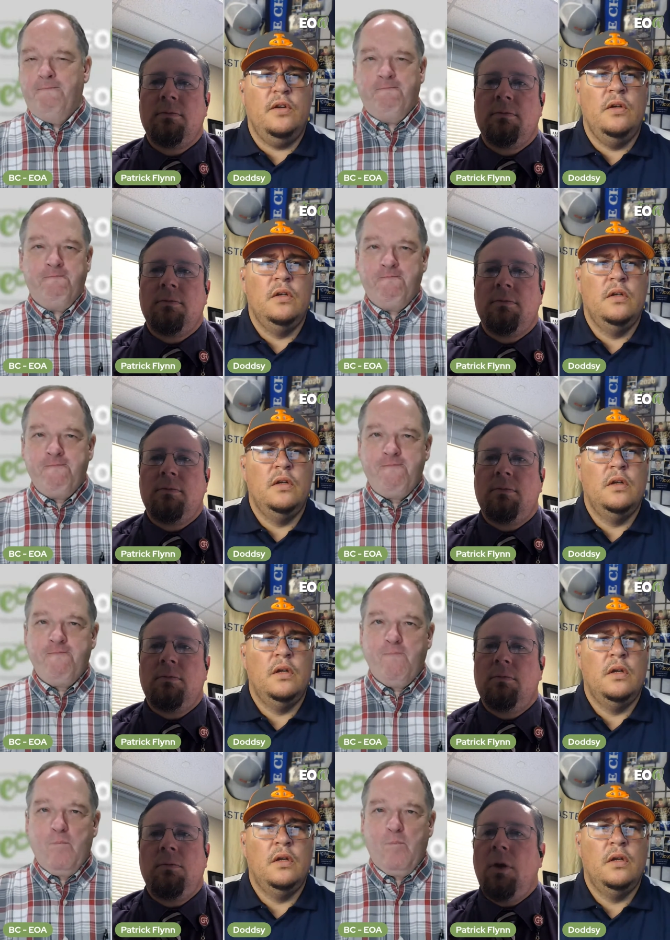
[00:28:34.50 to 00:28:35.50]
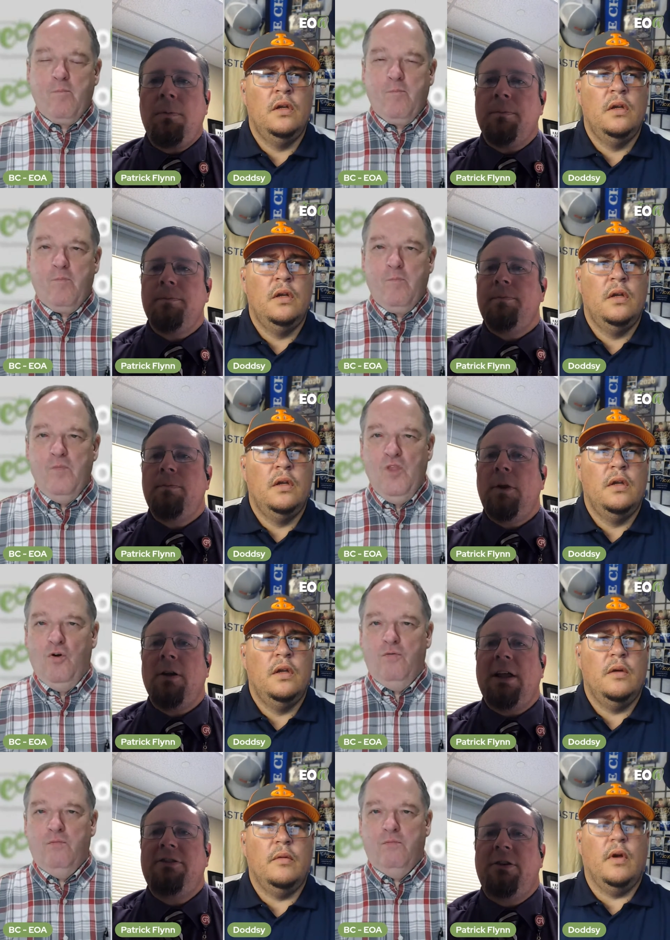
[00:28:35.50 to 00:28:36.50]
Speaker 1: too? Nope.
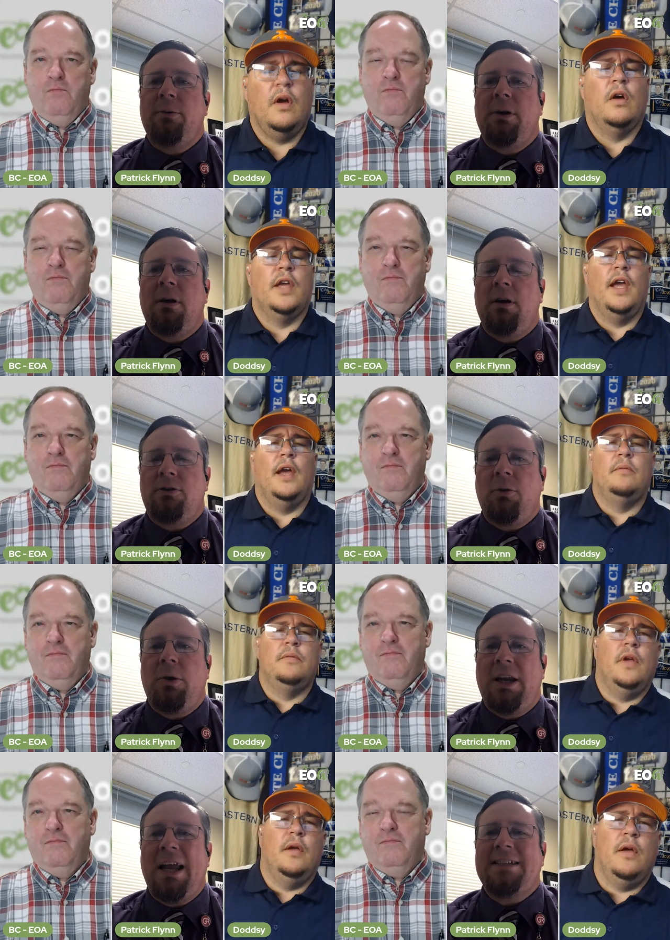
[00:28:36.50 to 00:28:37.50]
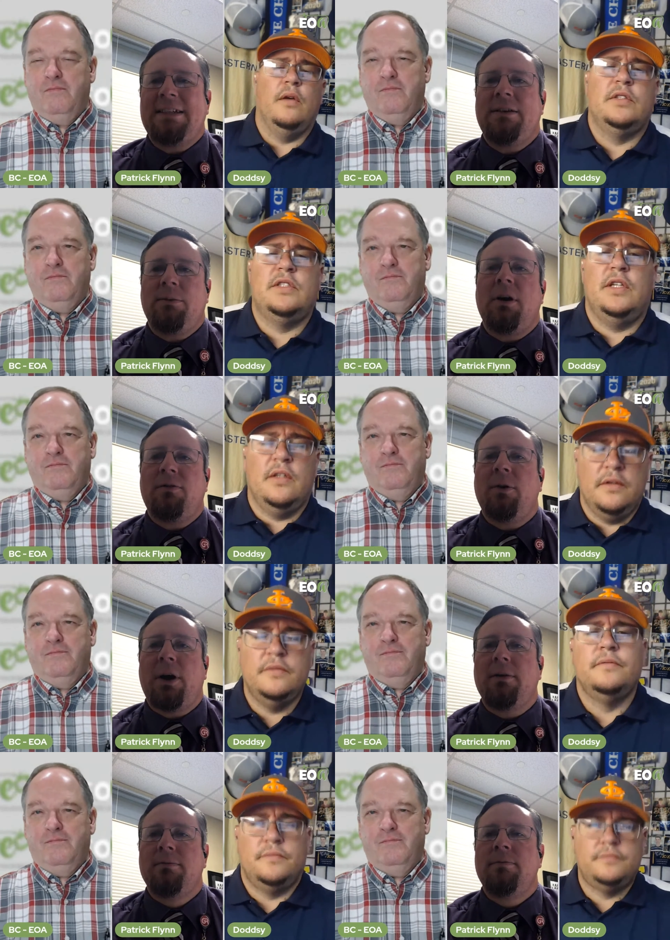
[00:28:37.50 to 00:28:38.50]
No, no, last year, oh, okay. 2019 I'll, I'll went
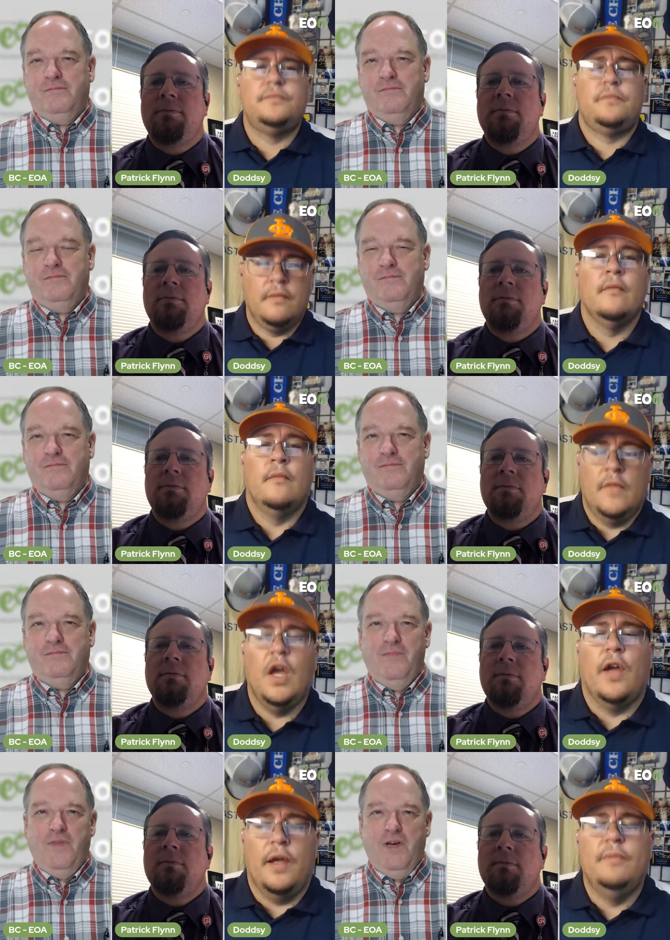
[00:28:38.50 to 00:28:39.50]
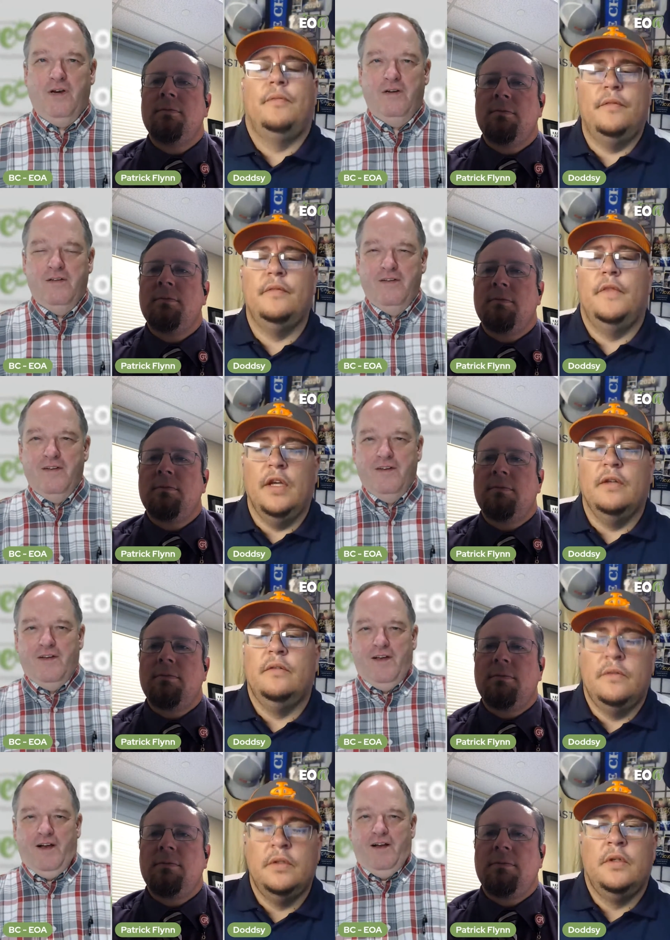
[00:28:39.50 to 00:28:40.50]
off okay. Okay. yeah.
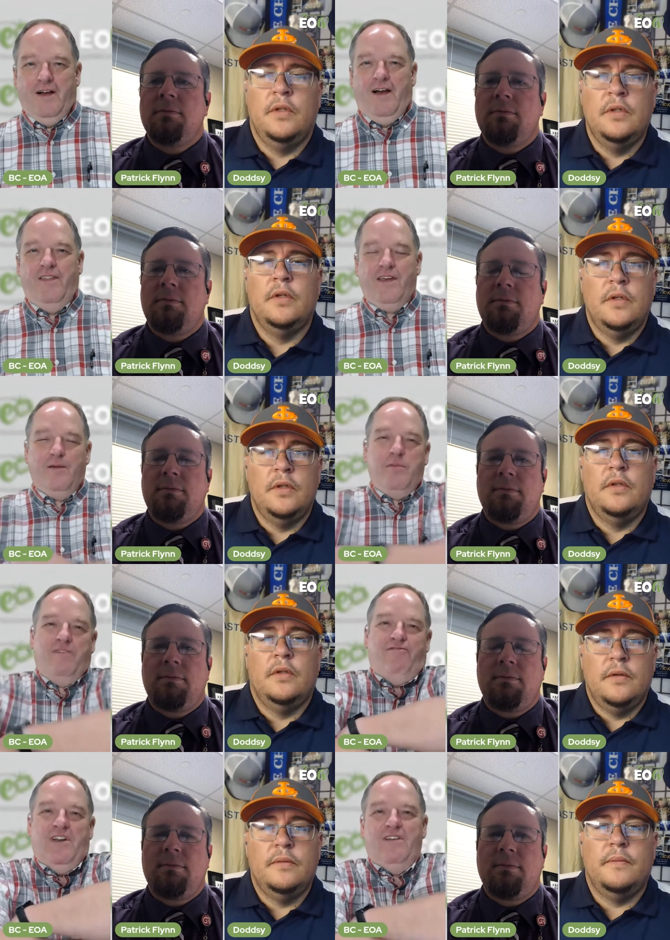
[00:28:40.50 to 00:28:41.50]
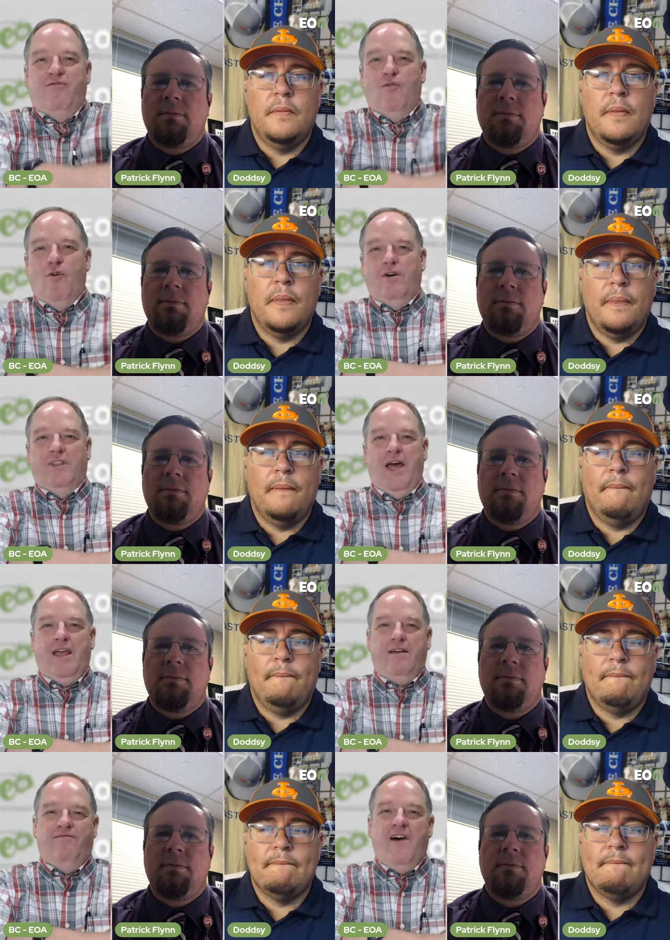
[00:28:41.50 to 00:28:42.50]
Speaker 2: yeah. I think it'd be funny for
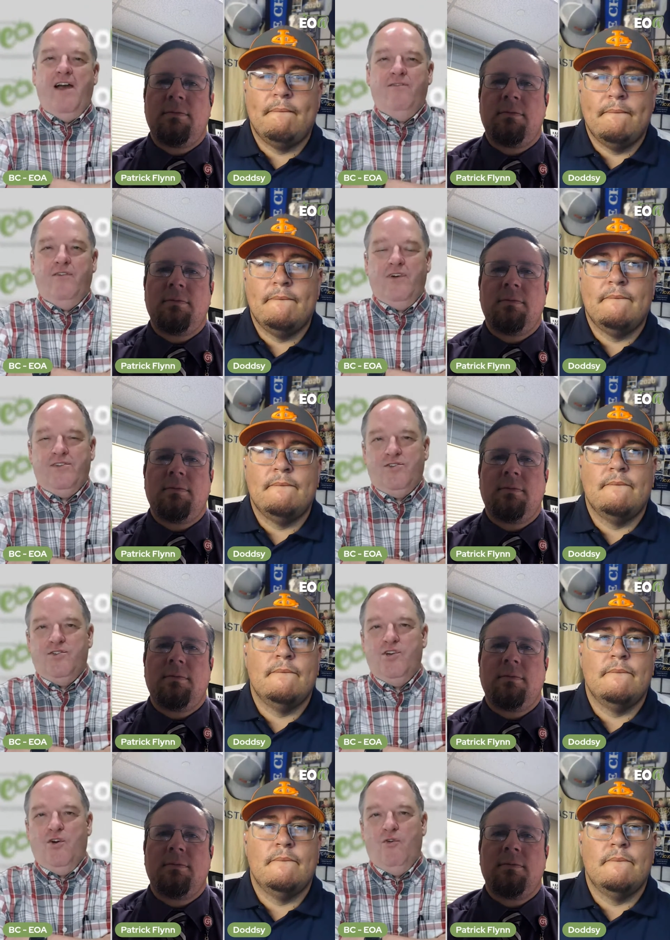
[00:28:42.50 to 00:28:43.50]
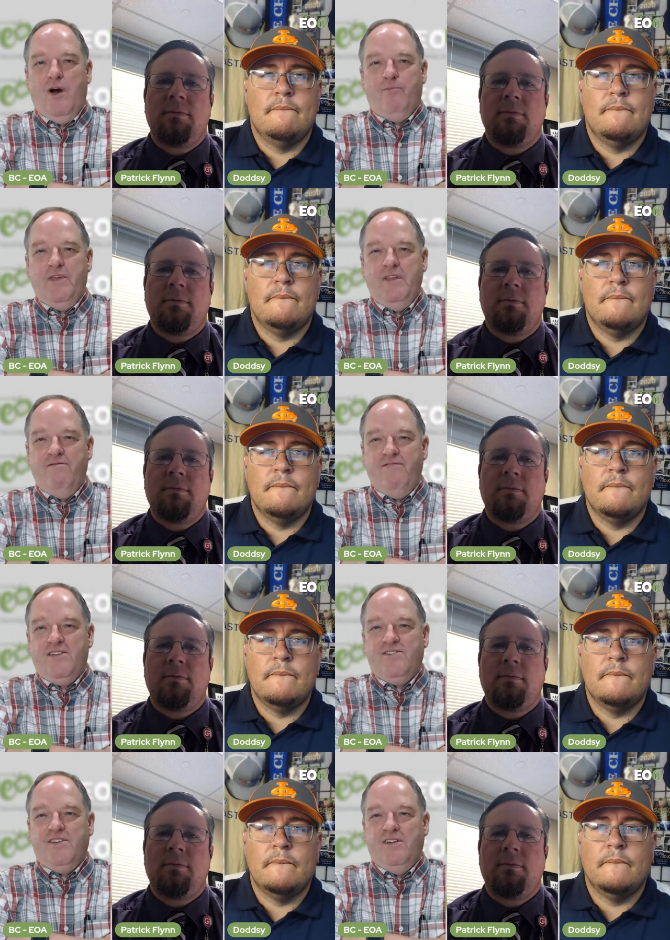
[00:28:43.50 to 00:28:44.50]
like five of us to show up,
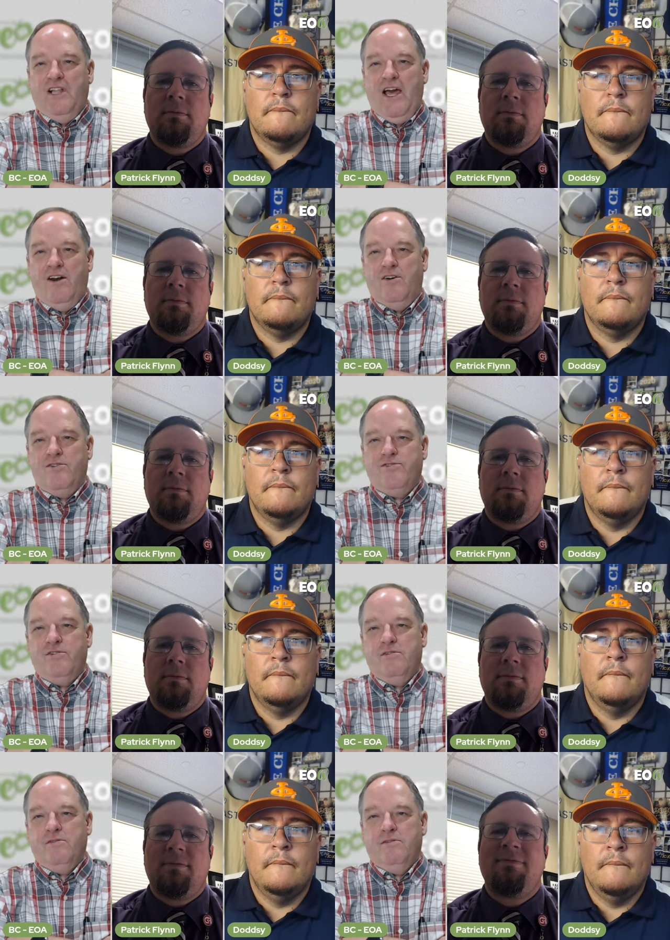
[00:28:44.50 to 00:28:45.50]
invest in ladders.